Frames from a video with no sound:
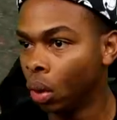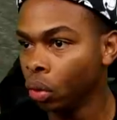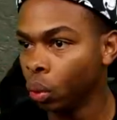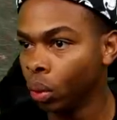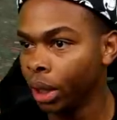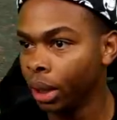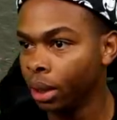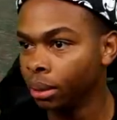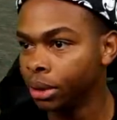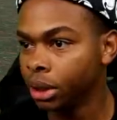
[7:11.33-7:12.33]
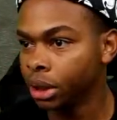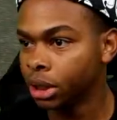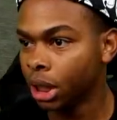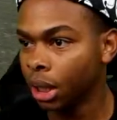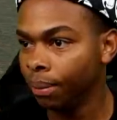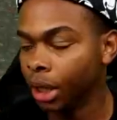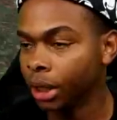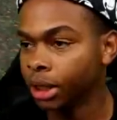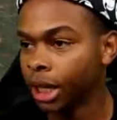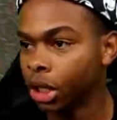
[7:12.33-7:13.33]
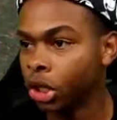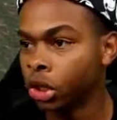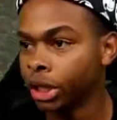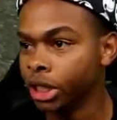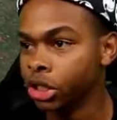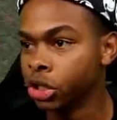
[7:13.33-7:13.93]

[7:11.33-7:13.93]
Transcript: all the way up to the top. Gotta get that cookie